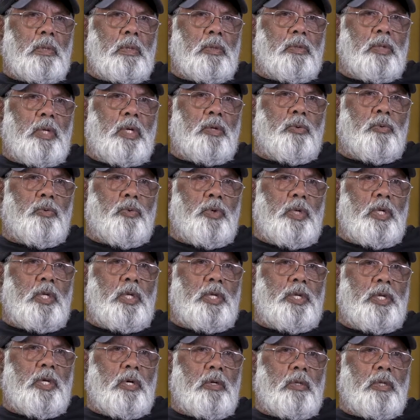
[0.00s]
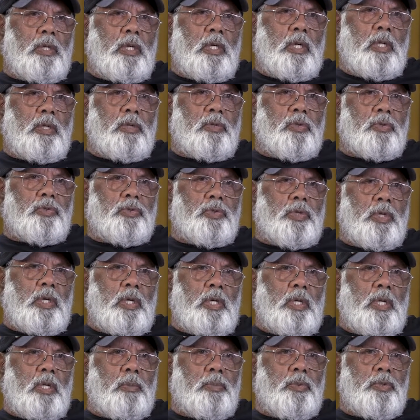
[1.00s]
They really don't
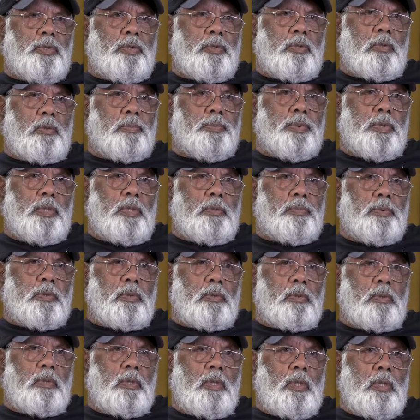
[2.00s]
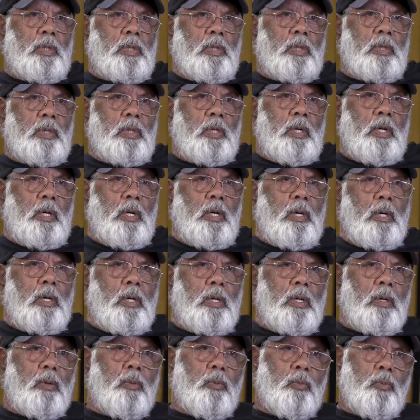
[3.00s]
understand Aboriginal people.
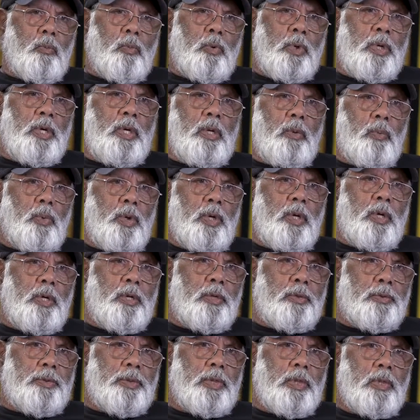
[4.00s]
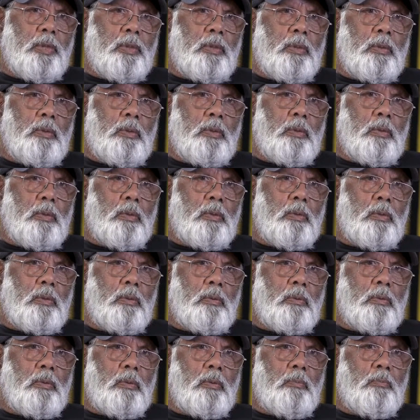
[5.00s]
We weren't
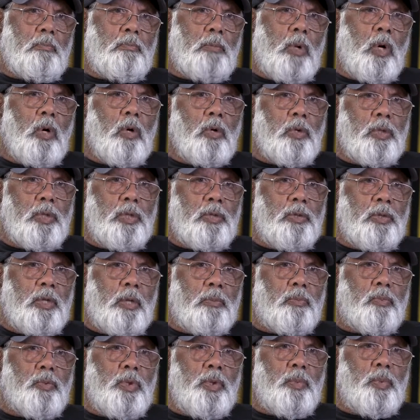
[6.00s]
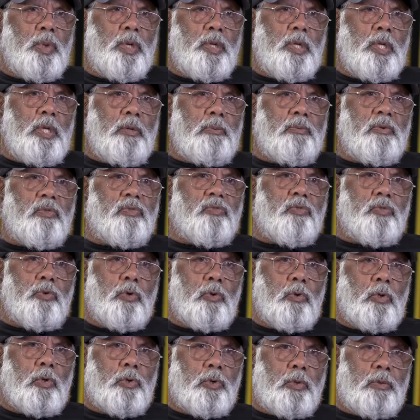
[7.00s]
born in that. We weren't even
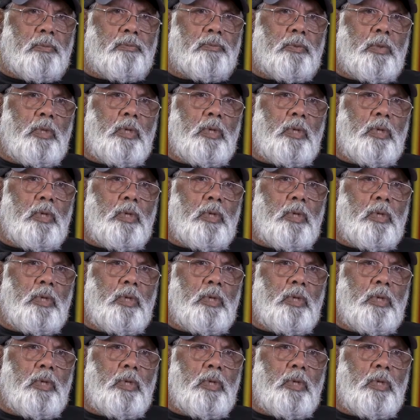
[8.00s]
thought of.